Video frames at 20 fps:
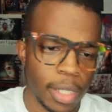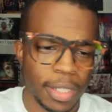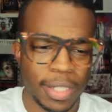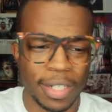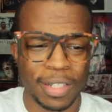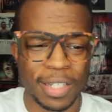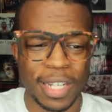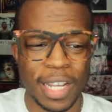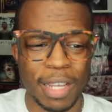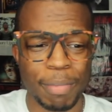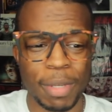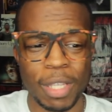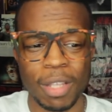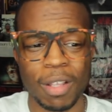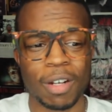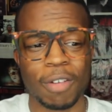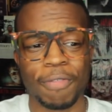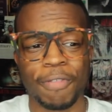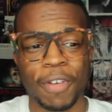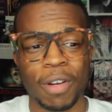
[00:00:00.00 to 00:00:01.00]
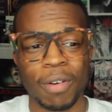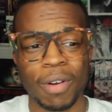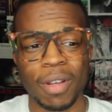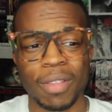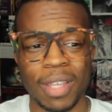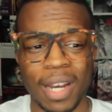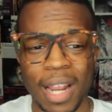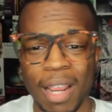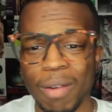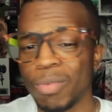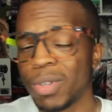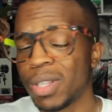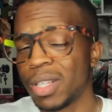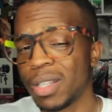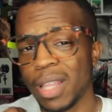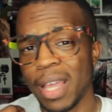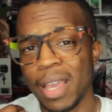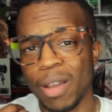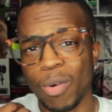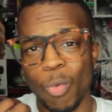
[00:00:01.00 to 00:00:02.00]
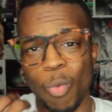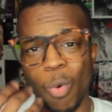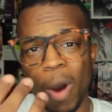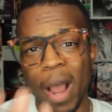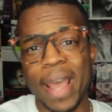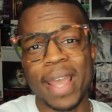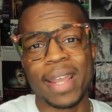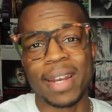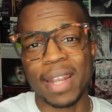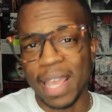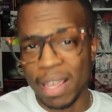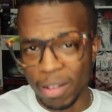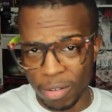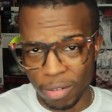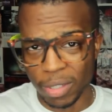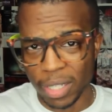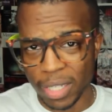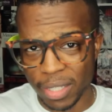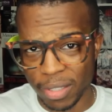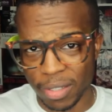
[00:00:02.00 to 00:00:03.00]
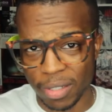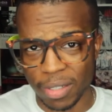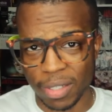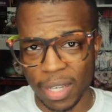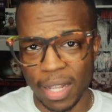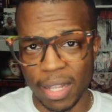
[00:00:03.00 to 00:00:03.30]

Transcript: It didn't take me long to figure out that I really like wide angle lenses.